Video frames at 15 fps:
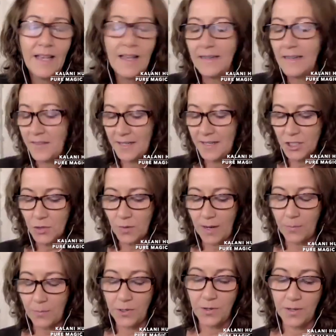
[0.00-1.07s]
And I think it's
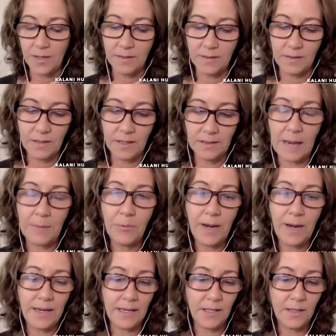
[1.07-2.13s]
great when you can
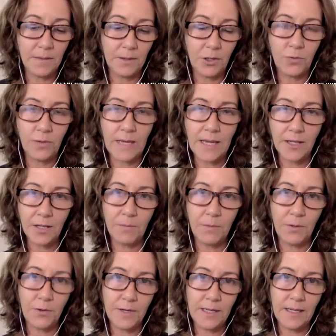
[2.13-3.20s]
collaborate and create
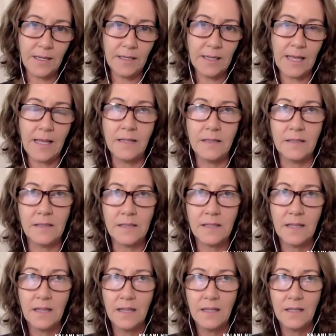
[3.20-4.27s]
community and,
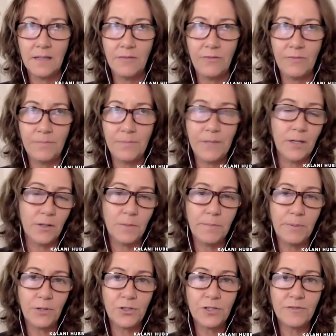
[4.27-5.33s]
you
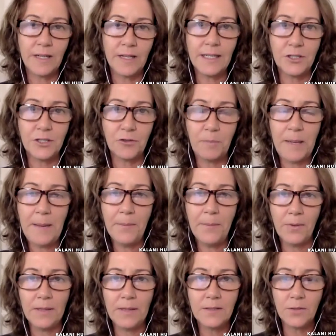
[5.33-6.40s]
build your village of
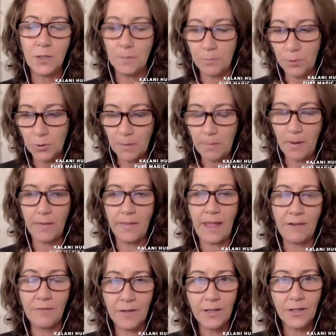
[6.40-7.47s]
people. And so you pull upon that
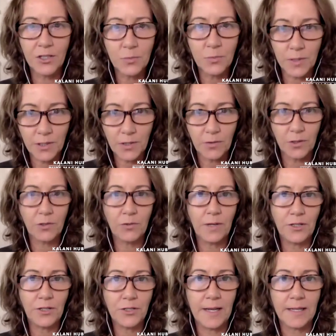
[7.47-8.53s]
village when you go to
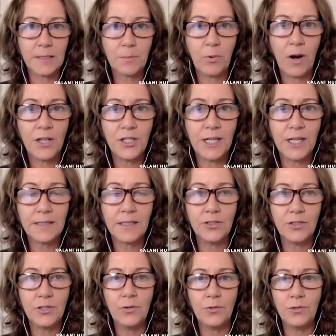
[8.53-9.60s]
create your next project
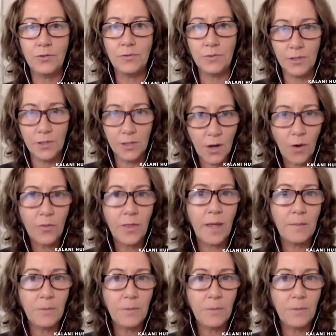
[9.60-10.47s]
because, you know them,